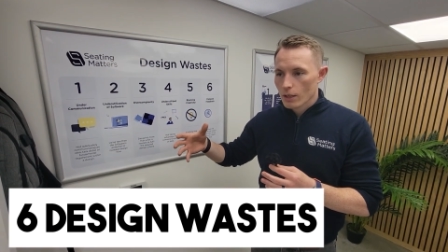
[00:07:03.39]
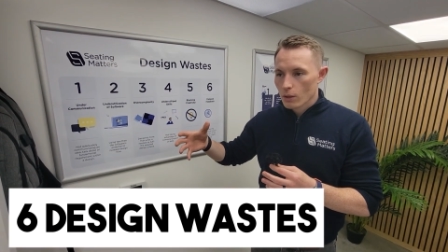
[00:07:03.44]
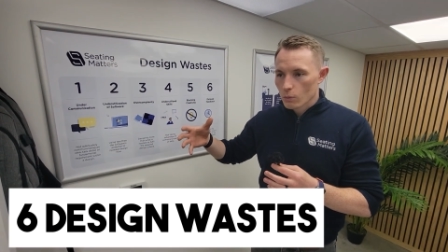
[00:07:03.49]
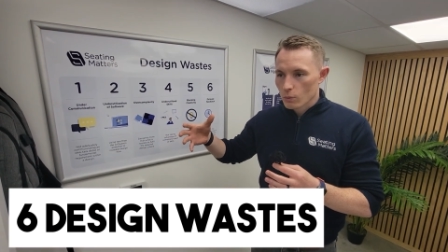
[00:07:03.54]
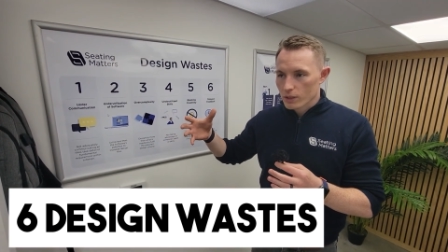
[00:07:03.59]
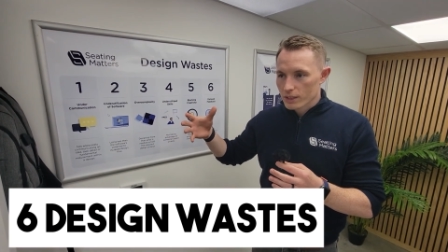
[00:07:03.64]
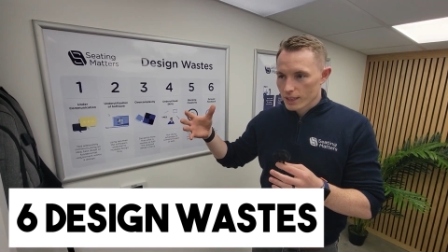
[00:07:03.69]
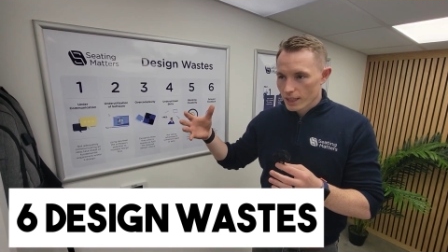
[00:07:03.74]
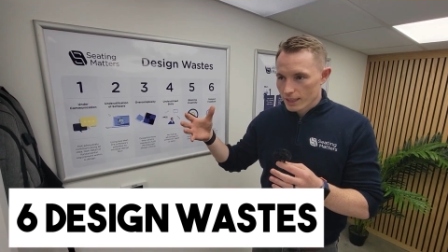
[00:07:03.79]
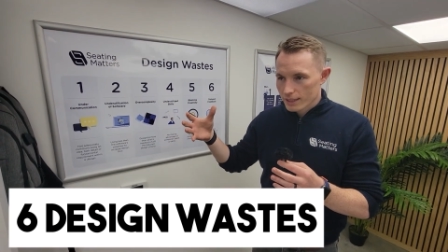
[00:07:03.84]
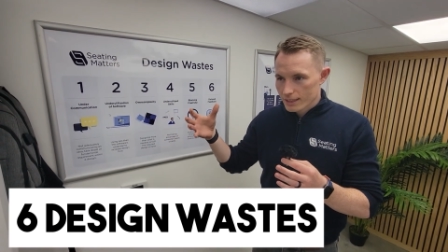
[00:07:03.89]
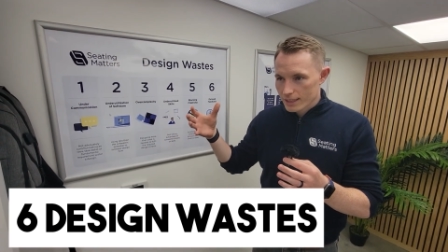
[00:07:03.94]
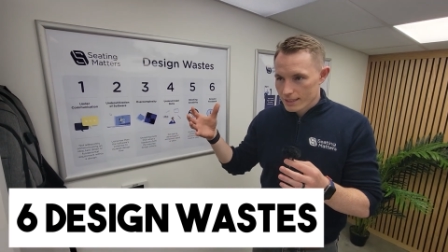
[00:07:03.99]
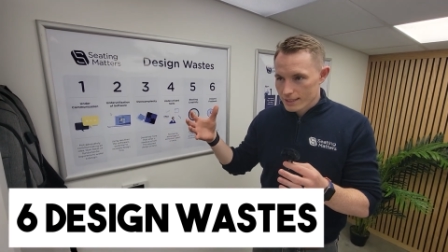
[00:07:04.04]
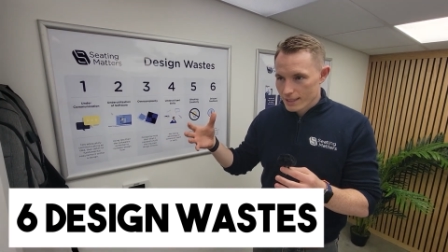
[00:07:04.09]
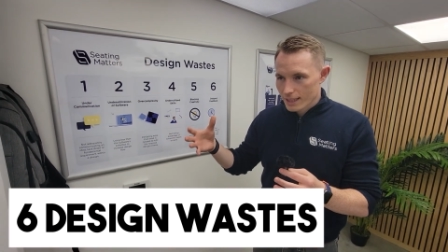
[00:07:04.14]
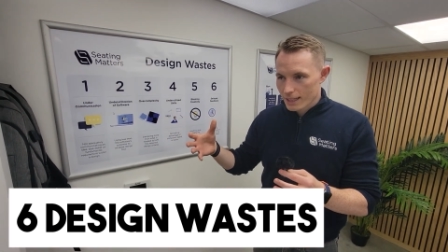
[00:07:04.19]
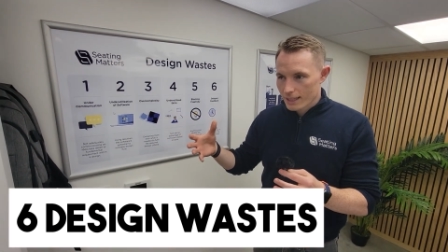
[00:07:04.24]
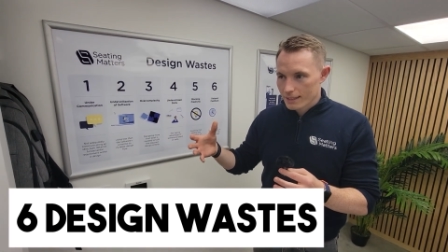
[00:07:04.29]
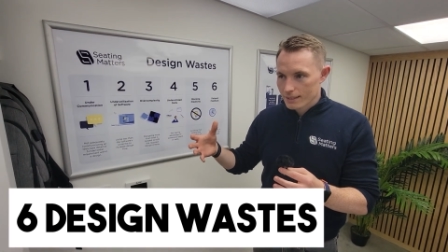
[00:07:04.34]
We say in
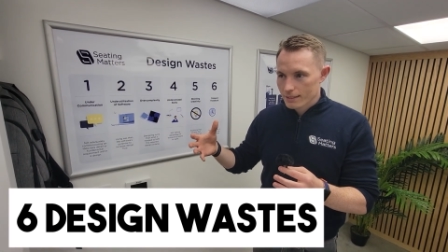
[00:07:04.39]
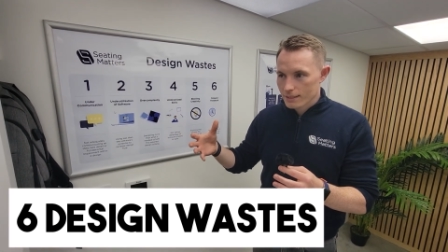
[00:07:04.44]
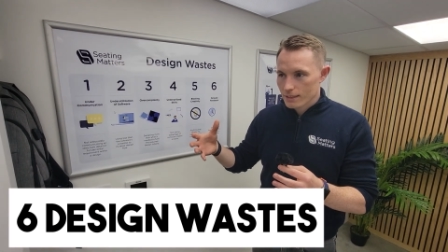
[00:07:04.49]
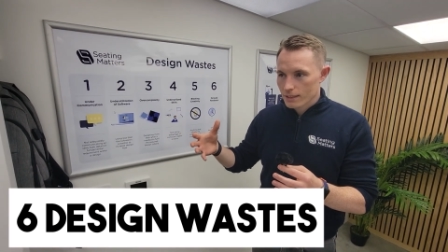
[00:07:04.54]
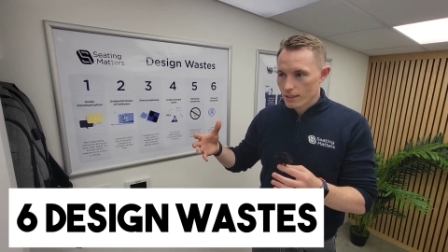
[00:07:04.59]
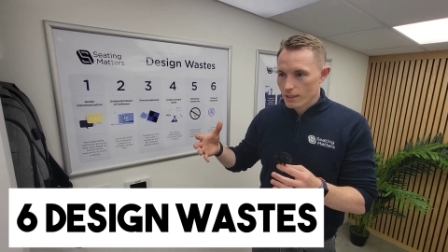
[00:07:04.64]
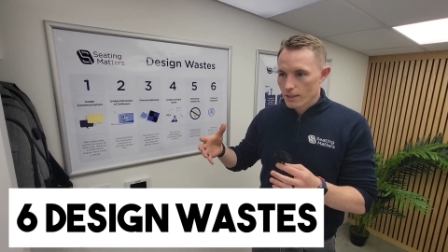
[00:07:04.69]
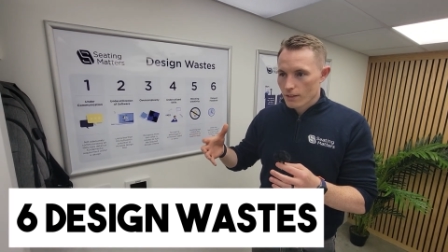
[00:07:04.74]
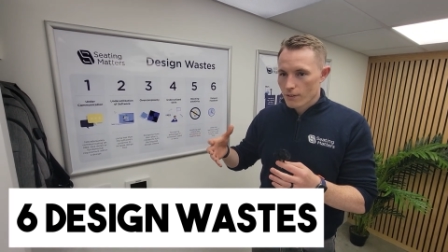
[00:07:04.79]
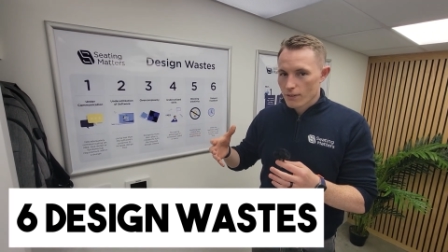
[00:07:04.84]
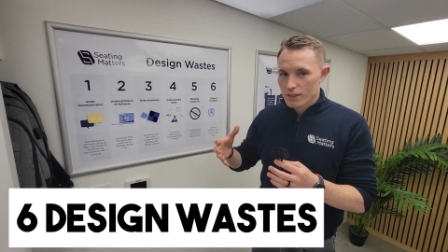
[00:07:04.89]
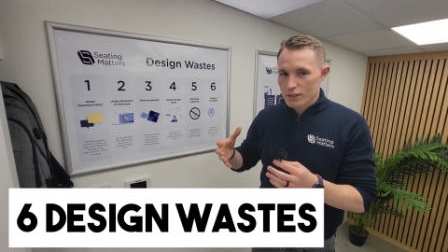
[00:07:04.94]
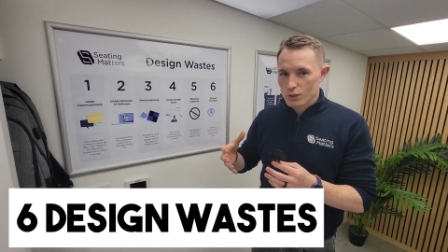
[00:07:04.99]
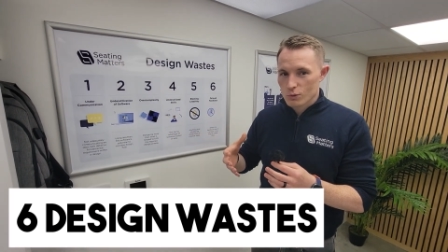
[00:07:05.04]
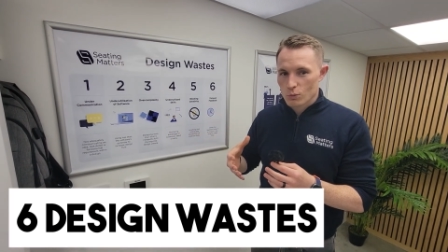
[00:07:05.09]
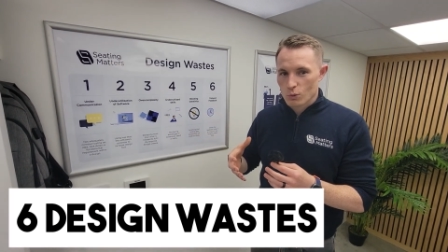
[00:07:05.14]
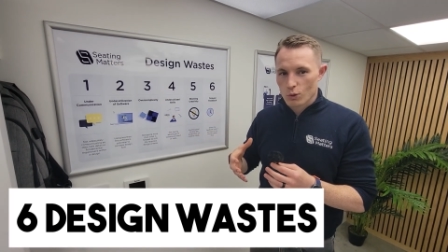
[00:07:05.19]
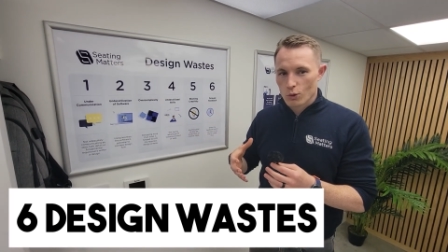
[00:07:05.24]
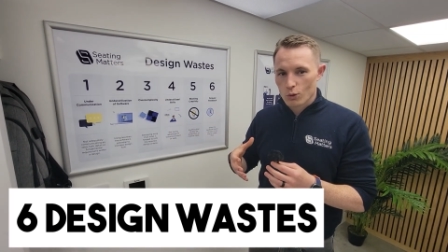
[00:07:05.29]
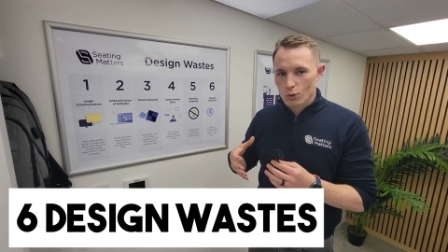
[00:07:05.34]
design, this is
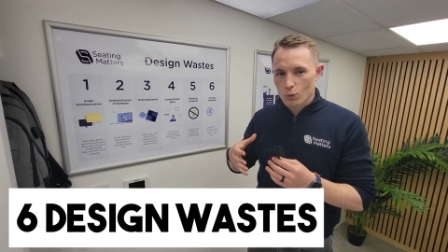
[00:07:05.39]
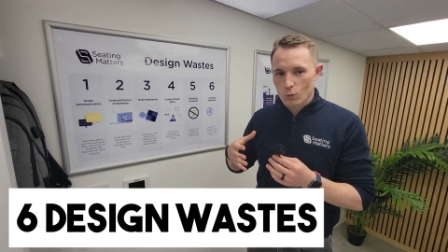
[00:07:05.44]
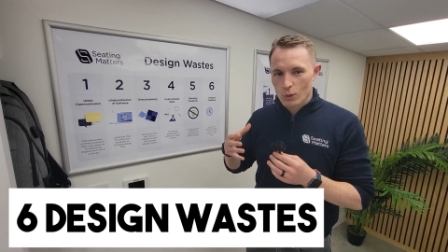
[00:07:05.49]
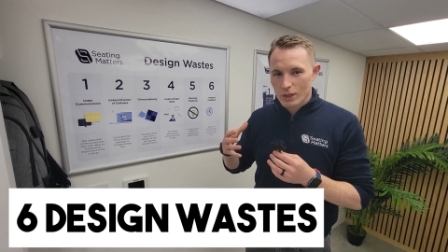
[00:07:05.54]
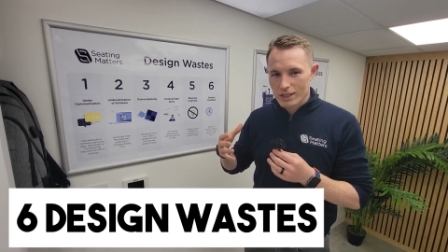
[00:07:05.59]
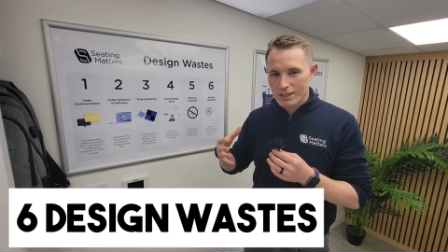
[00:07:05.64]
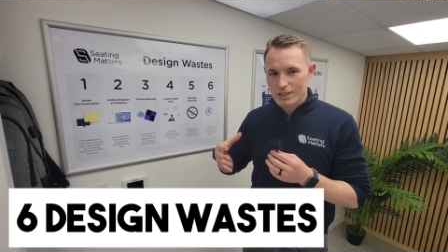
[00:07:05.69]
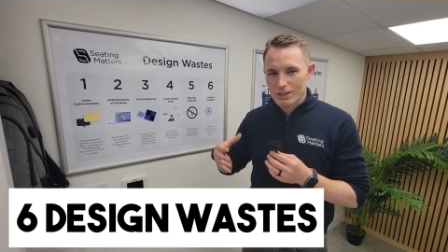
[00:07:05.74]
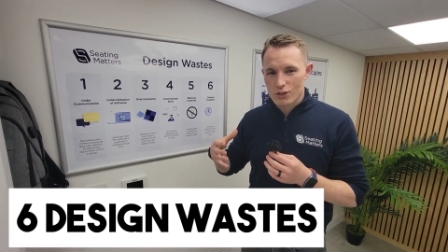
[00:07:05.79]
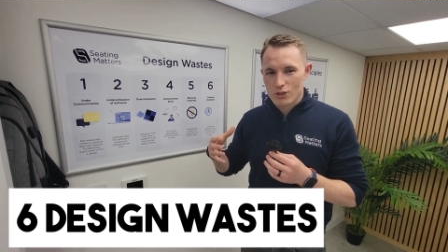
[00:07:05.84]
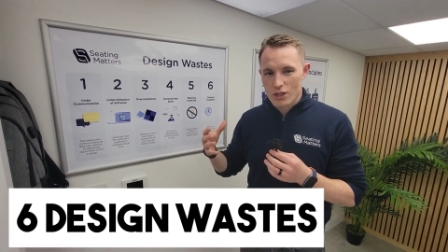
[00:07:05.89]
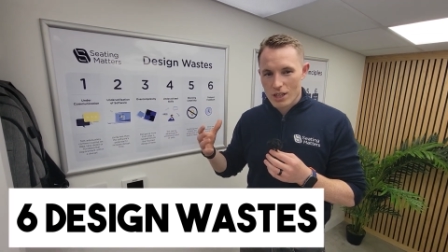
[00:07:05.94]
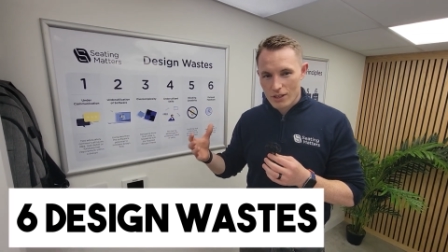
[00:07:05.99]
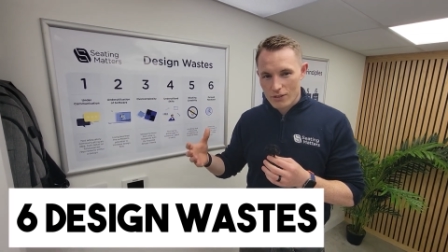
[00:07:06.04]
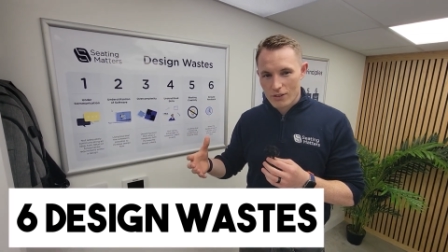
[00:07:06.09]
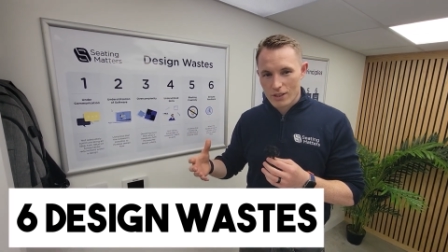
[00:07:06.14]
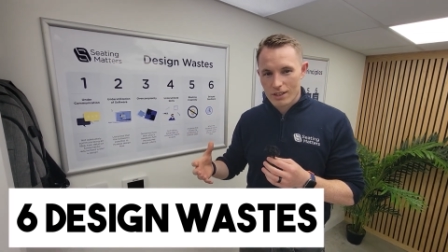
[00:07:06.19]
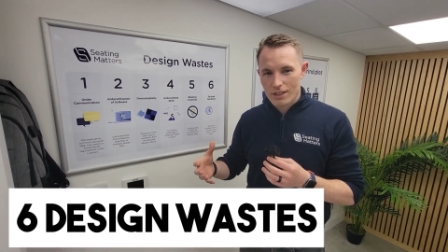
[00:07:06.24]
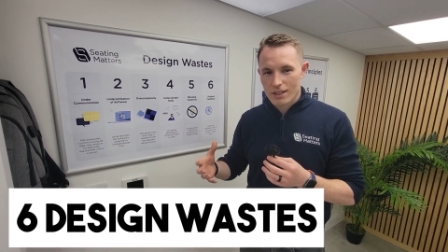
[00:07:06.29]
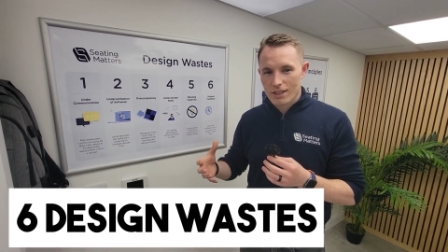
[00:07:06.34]
where all the waste is
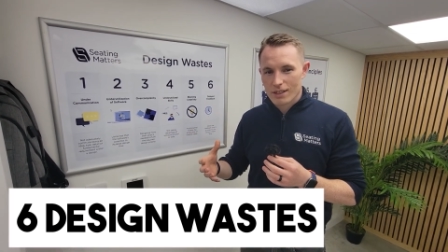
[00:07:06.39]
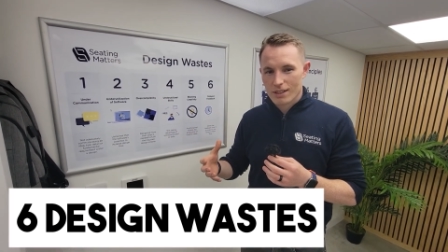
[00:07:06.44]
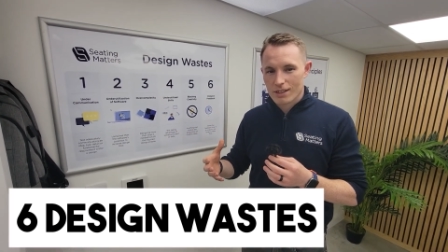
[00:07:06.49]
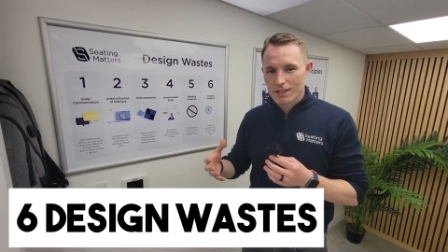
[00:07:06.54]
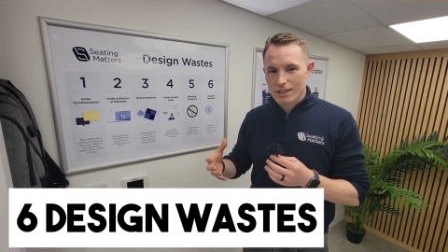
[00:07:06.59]
generated,